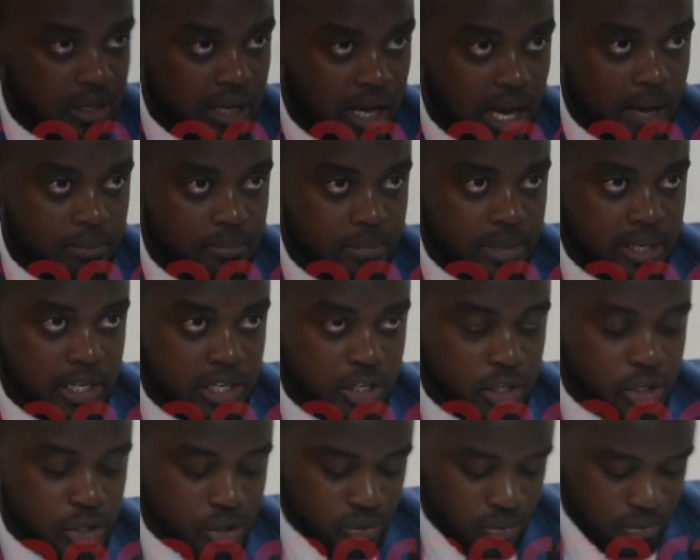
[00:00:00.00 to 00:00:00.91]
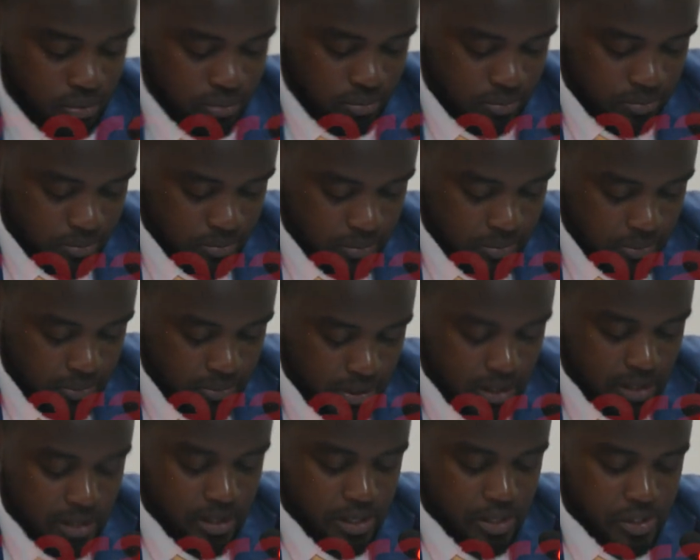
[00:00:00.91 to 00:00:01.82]
ab initio.
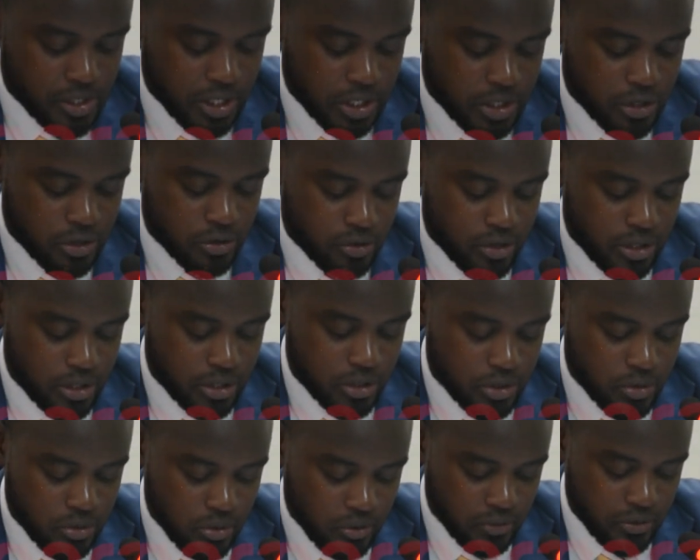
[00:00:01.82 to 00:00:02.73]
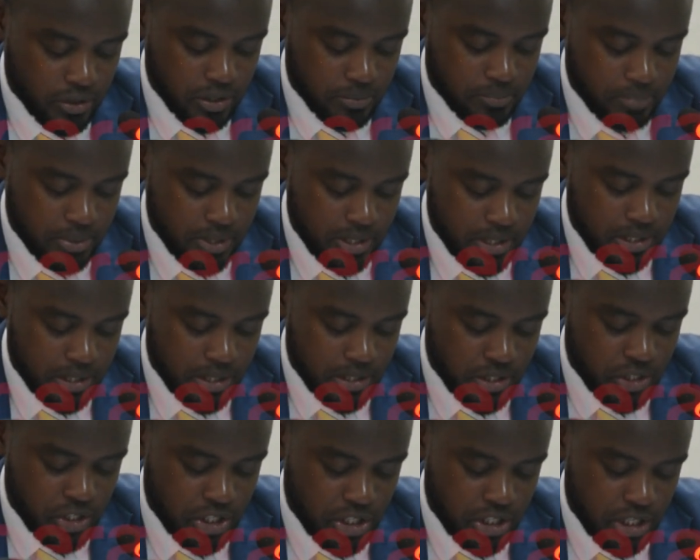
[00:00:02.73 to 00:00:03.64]
Section 22 of the
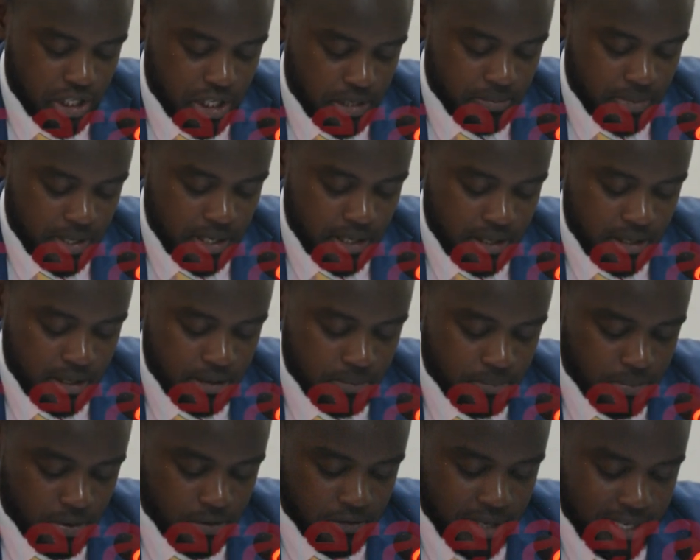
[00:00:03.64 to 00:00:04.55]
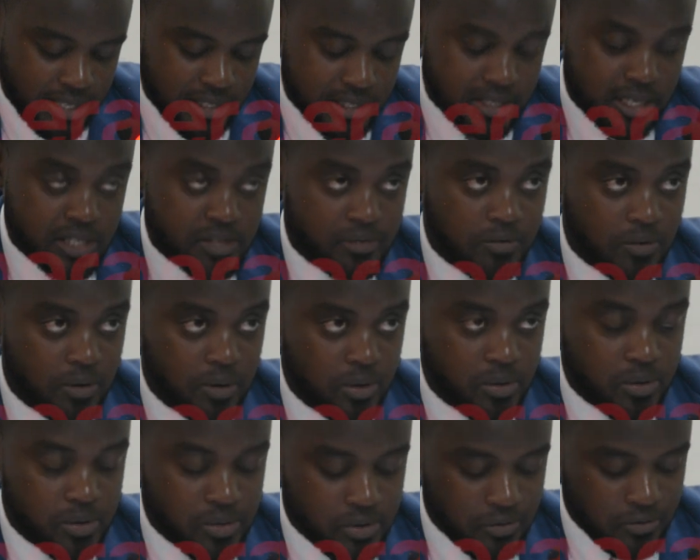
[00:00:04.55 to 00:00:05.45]
PGMA provides as
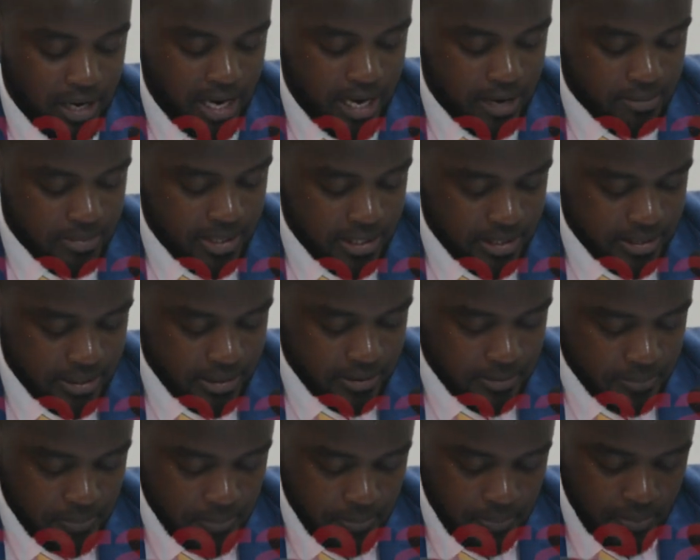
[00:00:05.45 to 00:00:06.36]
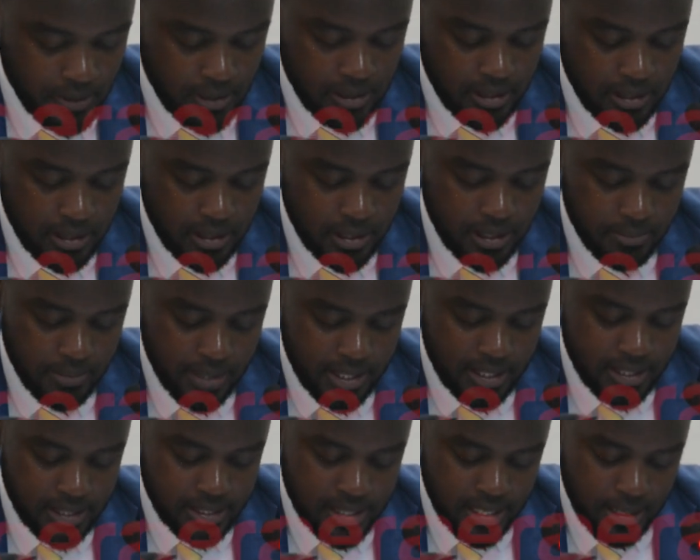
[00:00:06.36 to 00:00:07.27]
follows. Environment. The
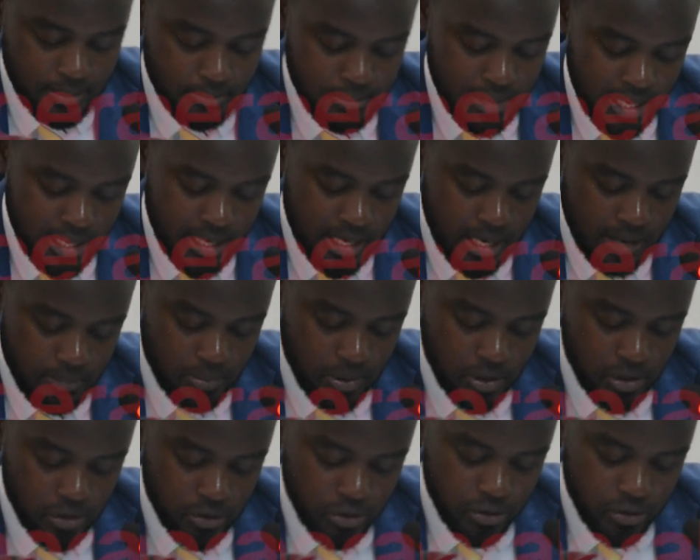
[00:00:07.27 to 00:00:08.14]
minister may, upon